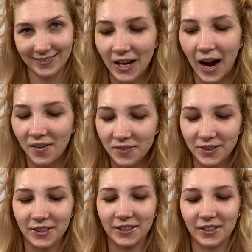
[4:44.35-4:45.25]

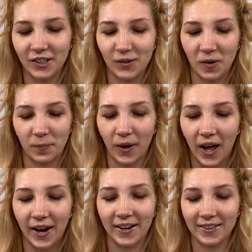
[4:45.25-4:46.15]
After you
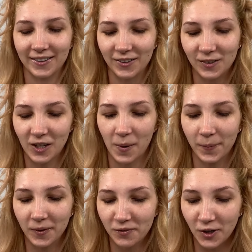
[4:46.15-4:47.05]
apply the couple
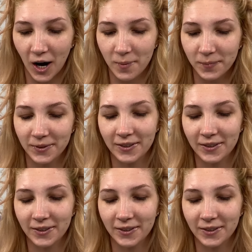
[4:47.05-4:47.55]
of drops